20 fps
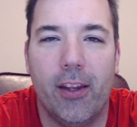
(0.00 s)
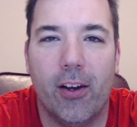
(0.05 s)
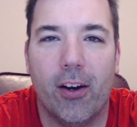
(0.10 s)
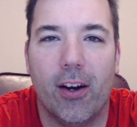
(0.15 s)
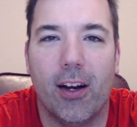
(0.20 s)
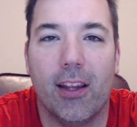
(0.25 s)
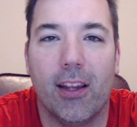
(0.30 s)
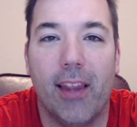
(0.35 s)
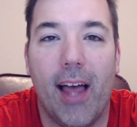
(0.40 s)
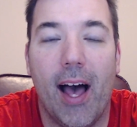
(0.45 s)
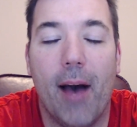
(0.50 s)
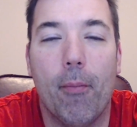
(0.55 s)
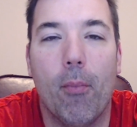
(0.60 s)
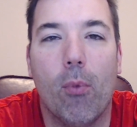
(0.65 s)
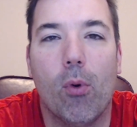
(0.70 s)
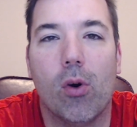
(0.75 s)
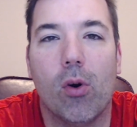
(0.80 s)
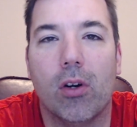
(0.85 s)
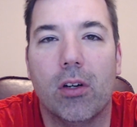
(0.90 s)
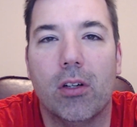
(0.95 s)
There are a lot
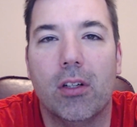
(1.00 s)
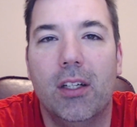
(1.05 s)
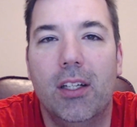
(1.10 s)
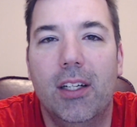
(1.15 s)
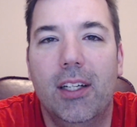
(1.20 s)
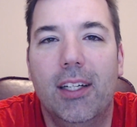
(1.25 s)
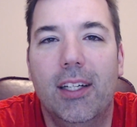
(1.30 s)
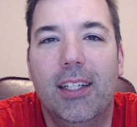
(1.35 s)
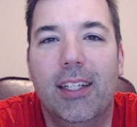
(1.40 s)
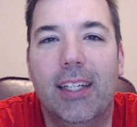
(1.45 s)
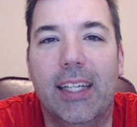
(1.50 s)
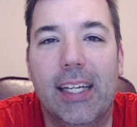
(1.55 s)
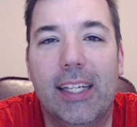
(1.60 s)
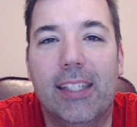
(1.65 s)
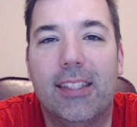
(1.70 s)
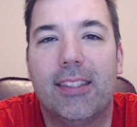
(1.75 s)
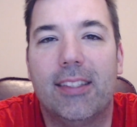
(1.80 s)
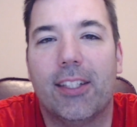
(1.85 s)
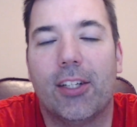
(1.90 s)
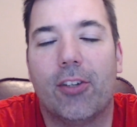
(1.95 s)
more
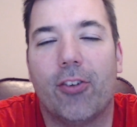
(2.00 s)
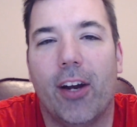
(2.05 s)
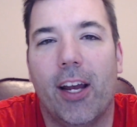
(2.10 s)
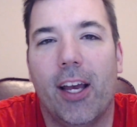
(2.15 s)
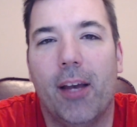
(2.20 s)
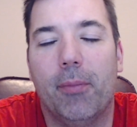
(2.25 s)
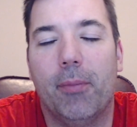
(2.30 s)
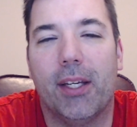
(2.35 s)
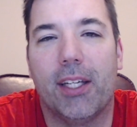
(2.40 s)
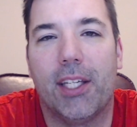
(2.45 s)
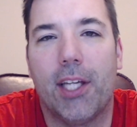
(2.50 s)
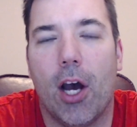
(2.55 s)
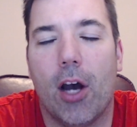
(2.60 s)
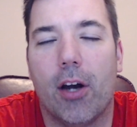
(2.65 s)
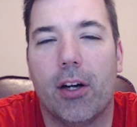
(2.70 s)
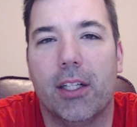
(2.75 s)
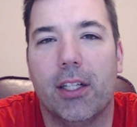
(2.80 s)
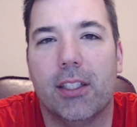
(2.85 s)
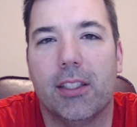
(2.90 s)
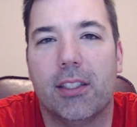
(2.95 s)
Instagram
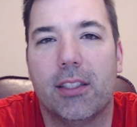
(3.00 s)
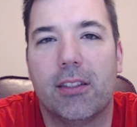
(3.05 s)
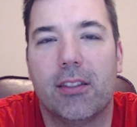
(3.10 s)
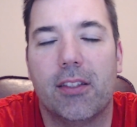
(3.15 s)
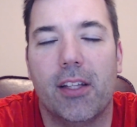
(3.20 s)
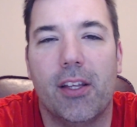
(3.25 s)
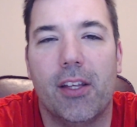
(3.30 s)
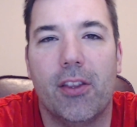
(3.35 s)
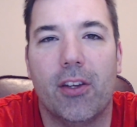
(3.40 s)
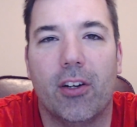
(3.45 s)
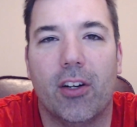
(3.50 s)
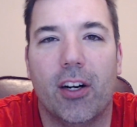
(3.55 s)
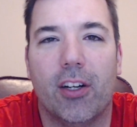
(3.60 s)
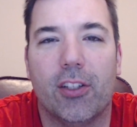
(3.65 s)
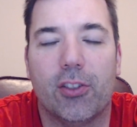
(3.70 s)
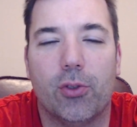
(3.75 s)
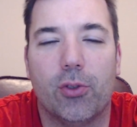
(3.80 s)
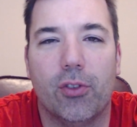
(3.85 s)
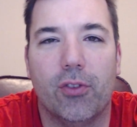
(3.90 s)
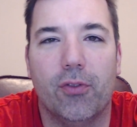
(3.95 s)
guitarists than there are
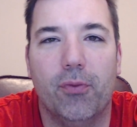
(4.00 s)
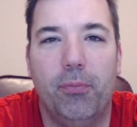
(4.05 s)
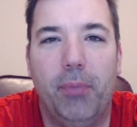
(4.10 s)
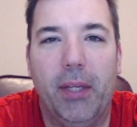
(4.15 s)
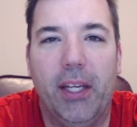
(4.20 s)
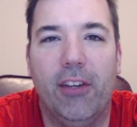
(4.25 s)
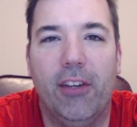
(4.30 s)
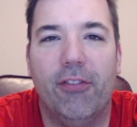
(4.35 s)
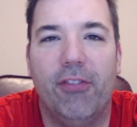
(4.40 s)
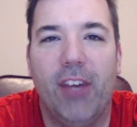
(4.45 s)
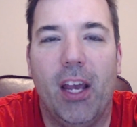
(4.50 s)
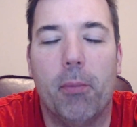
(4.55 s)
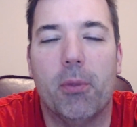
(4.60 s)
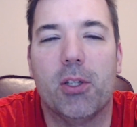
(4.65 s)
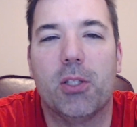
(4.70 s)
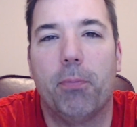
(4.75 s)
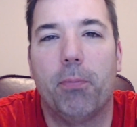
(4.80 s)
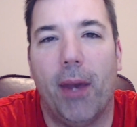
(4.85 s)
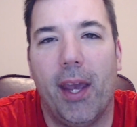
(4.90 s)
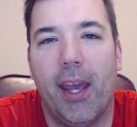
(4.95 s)
sort of big
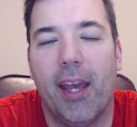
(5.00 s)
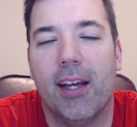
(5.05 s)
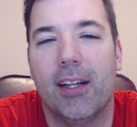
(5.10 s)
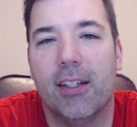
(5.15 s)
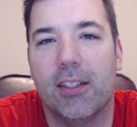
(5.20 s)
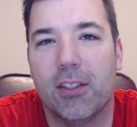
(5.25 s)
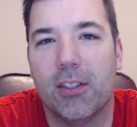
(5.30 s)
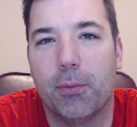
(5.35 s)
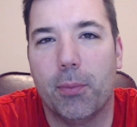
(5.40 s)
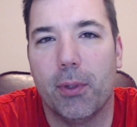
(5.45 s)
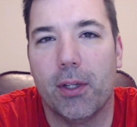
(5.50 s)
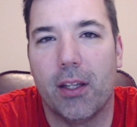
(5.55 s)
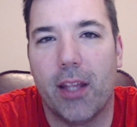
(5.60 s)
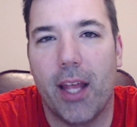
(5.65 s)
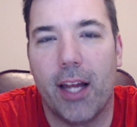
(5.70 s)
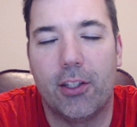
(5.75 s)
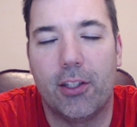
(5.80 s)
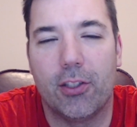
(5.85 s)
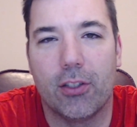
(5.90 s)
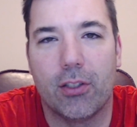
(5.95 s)
famous bands, but
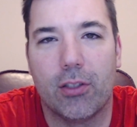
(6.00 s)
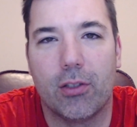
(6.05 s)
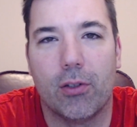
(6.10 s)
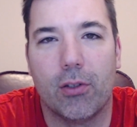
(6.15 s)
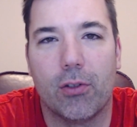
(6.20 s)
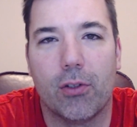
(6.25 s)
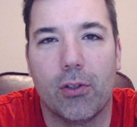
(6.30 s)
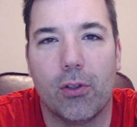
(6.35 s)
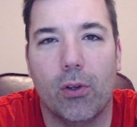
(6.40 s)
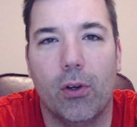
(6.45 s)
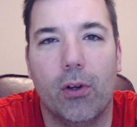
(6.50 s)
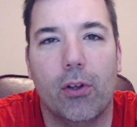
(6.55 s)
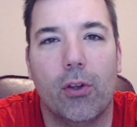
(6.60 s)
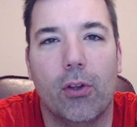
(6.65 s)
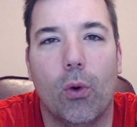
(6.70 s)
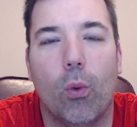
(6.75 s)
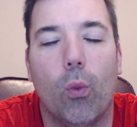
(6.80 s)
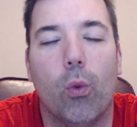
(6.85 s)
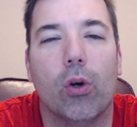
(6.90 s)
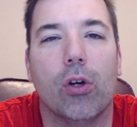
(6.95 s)
that's just sort of
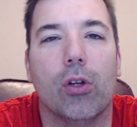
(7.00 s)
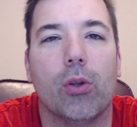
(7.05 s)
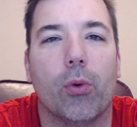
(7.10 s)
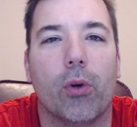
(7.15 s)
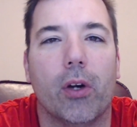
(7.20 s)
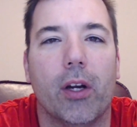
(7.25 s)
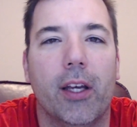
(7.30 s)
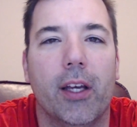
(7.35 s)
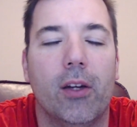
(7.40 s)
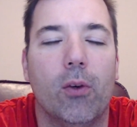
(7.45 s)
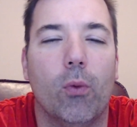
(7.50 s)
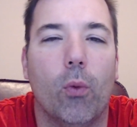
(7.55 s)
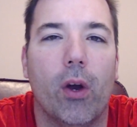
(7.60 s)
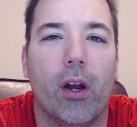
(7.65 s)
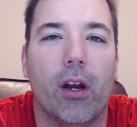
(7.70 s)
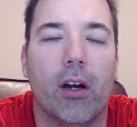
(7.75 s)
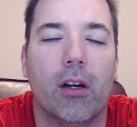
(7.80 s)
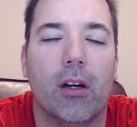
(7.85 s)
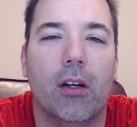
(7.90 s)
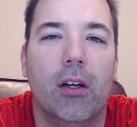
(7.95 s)
the world we're in,
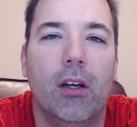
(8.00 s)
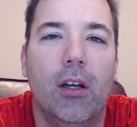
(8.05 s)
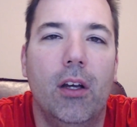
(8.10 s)
where